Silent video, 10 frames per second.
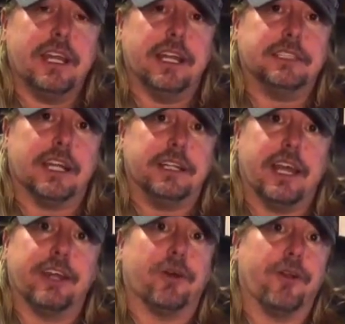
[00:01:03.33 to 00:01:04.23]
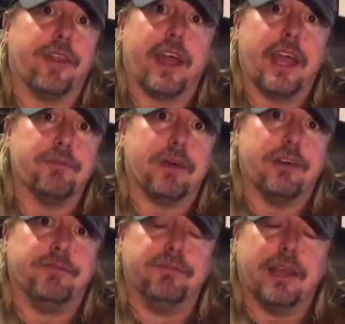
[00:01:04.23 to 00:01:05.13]
It's identical to the amp.
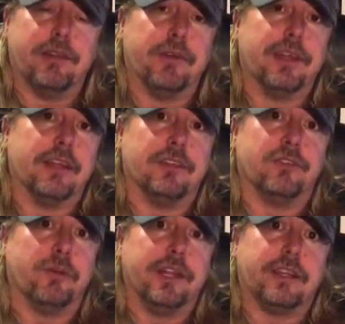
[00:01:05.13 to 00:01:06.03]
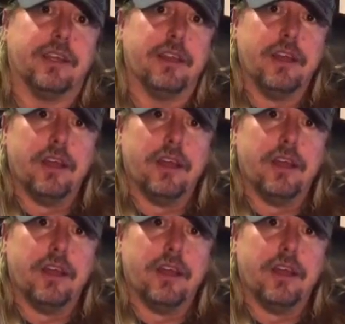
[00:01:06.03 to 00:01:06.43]
I've played with it and tweaked it.